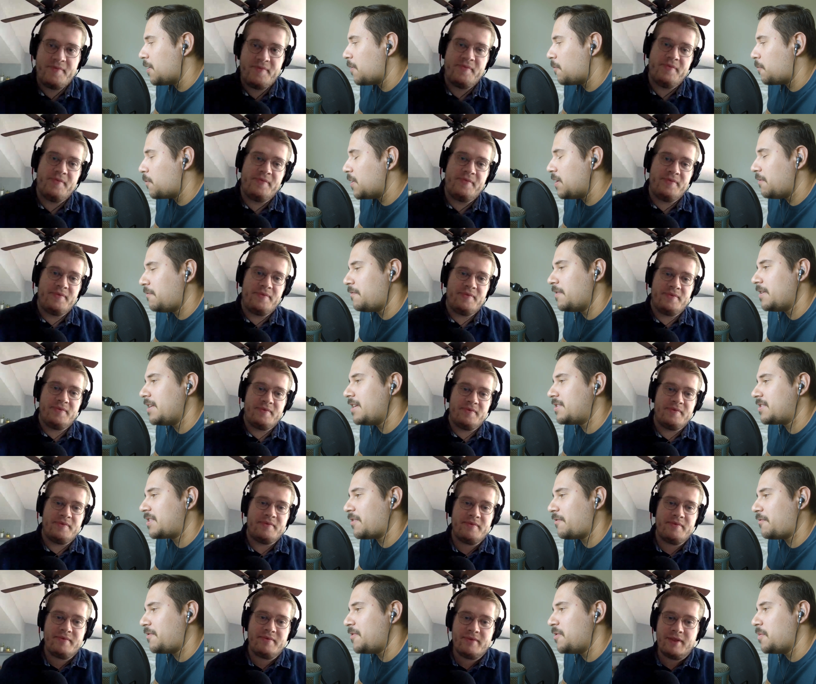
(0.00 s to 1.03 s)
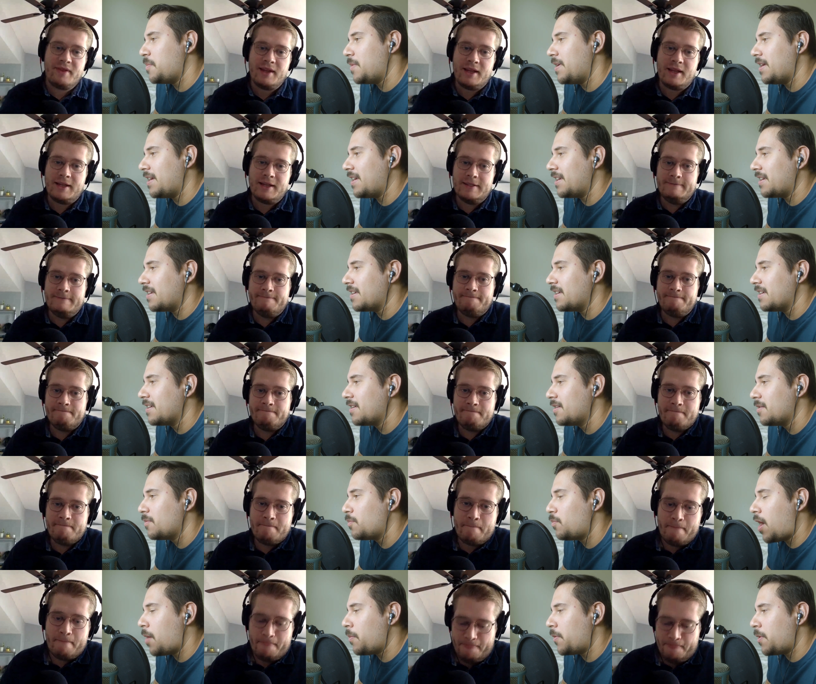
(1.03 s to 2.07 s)
Speaker 1: we finished filming
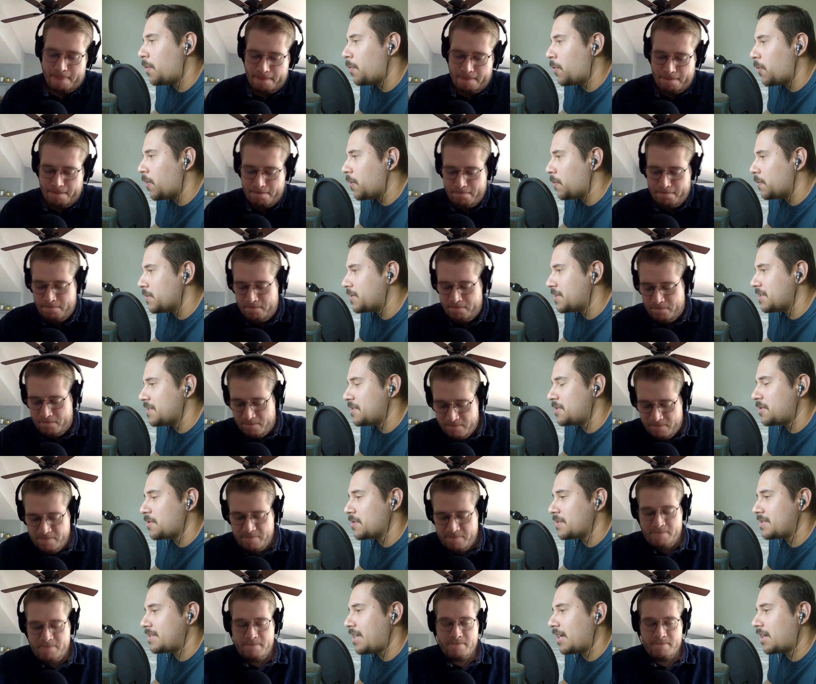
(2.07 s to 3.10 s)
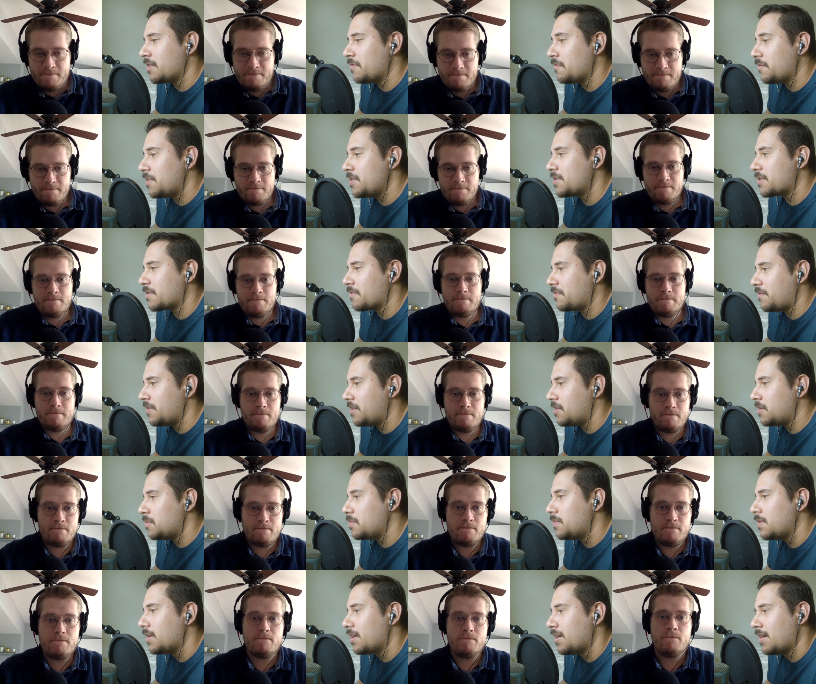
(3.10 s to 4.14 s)
Pompano Boy, which is your second feature
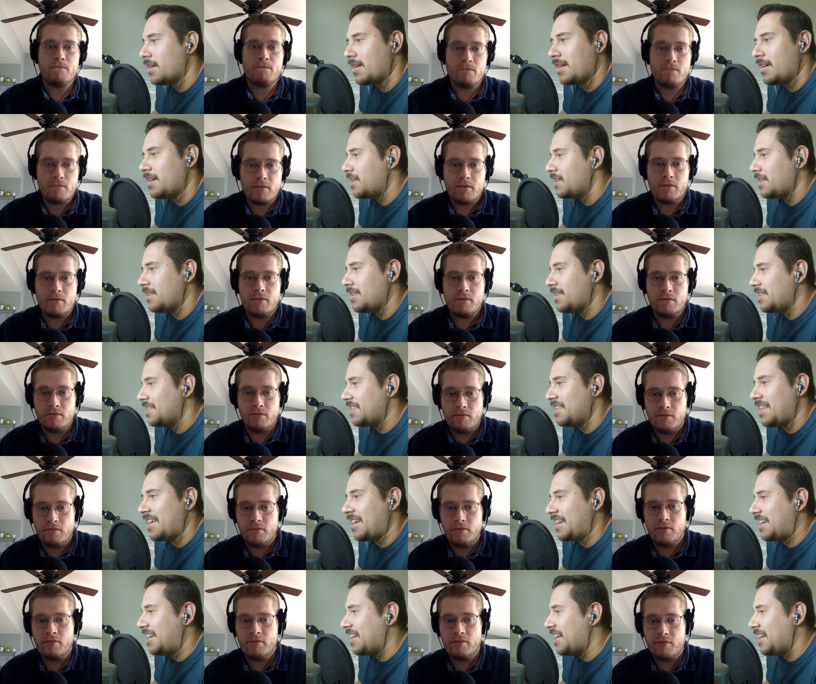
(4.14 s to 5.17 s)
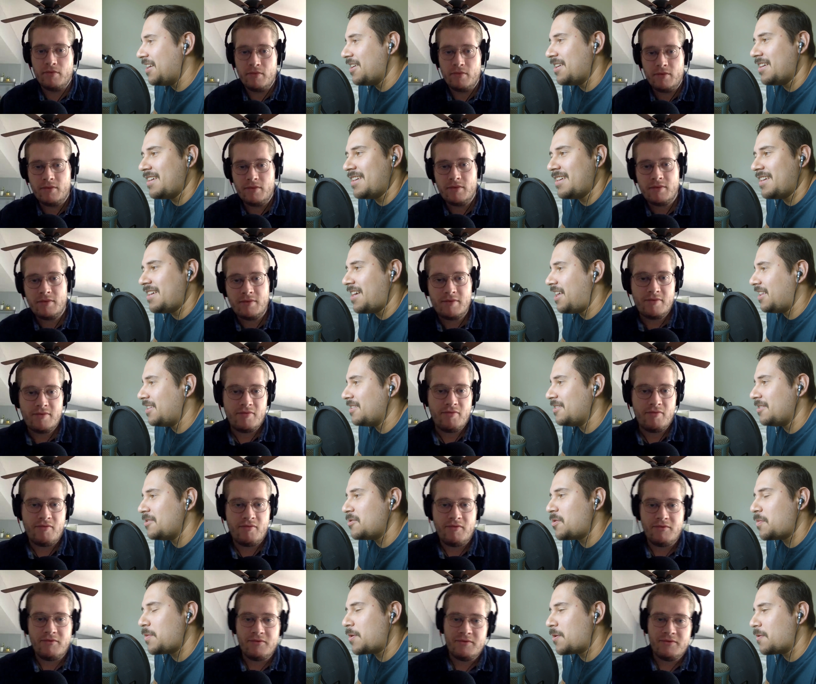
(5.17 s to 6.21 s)
film, like a
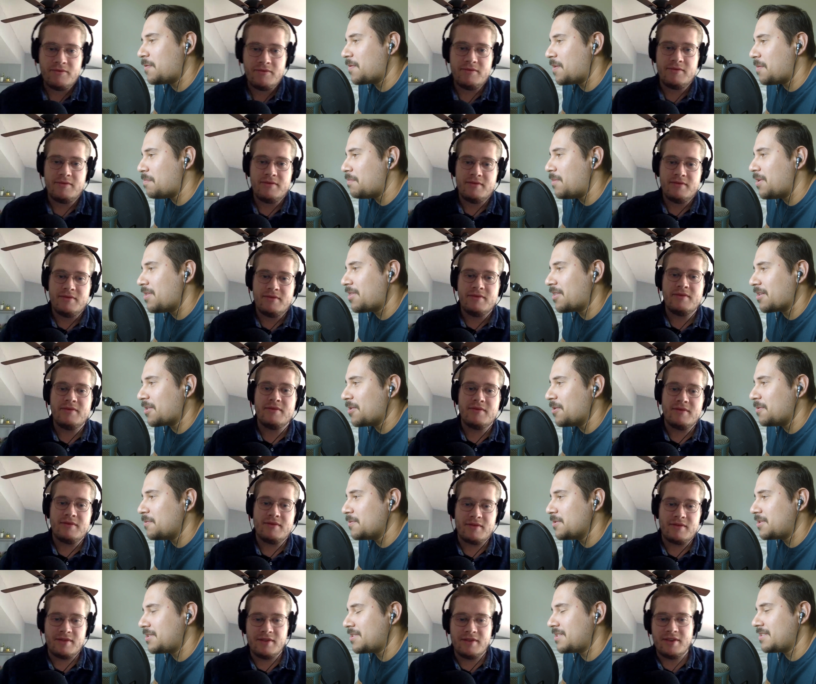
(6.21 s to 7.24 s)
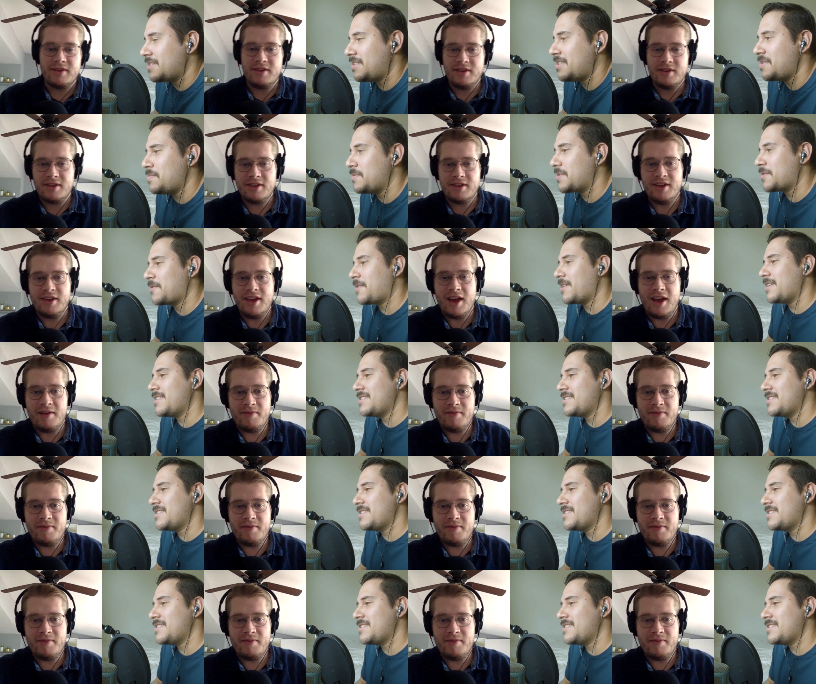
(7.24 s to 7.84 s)
little bit over a month ago, which seems yeah.